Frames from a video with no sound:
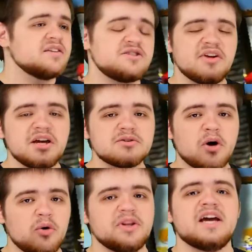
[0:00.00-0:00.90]
This video is
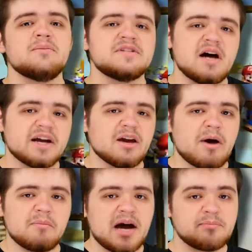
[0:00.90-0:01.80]
only going to be talking
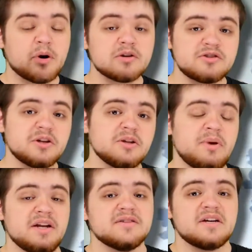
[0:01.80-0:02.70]
about my personal
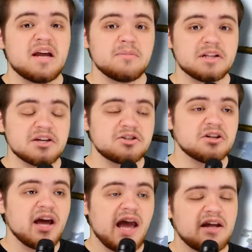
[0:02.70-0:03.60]
opinions on
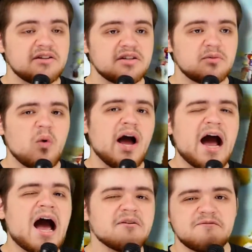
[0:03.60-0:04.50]
emulation and why
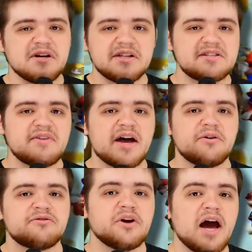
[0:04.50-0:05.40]
I feel it's
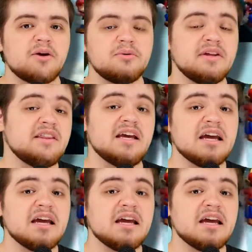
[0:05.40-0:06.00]
vital for not only the